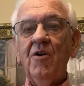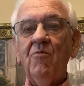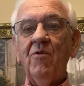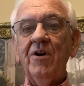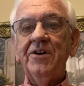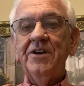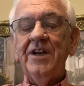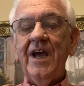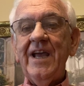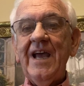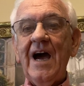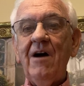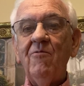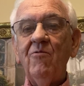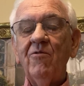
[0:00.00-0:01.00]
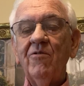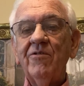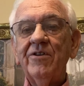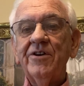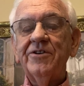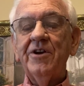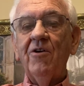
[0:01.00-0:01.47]
Well, today I
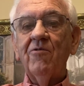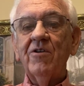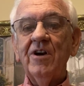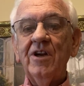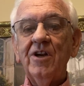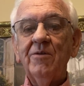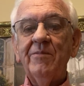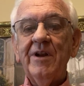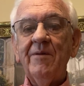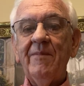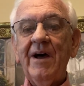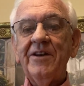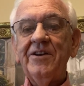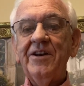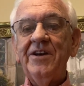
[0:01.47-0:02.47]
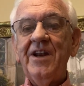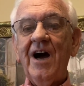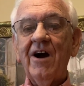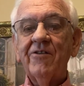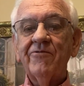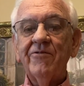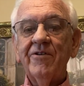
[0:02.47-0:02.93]
want to talk a little bit about the
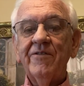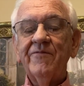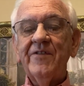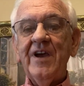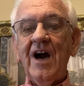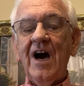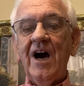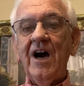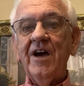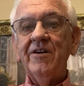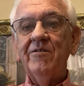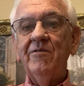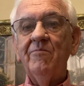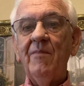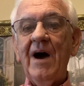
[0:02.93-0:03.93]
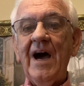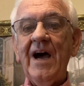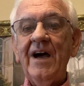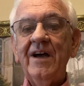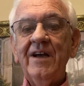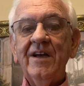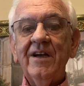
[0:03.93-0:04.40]
doctrine of God
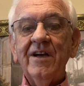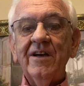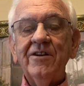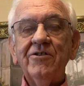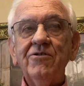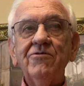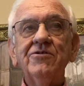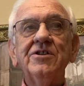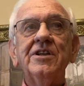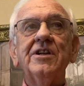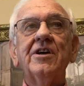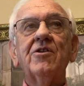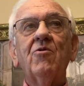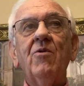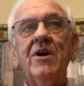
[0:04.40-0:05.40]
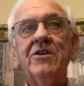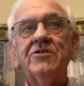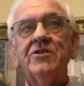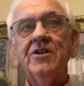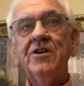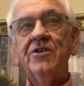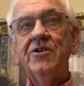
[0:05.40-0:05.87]
by using the
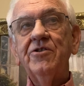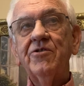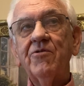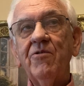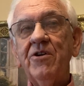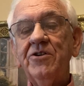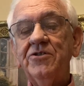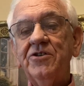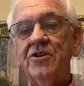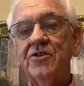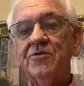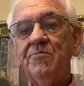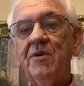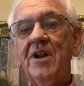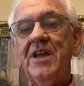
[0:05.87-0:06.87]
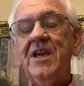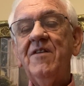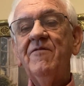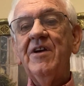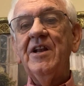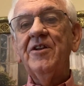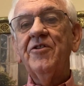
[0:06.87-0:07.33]
question Do Christians
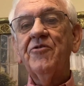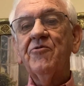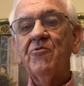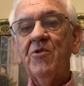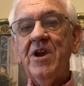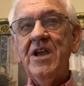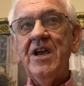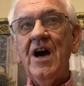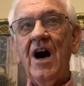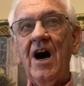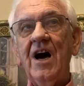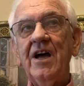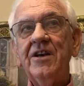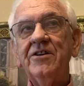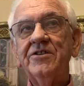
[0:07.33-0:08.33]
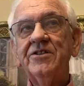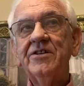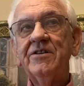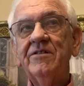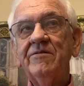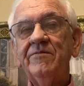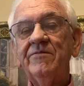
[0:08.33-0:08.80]
believe in three gods?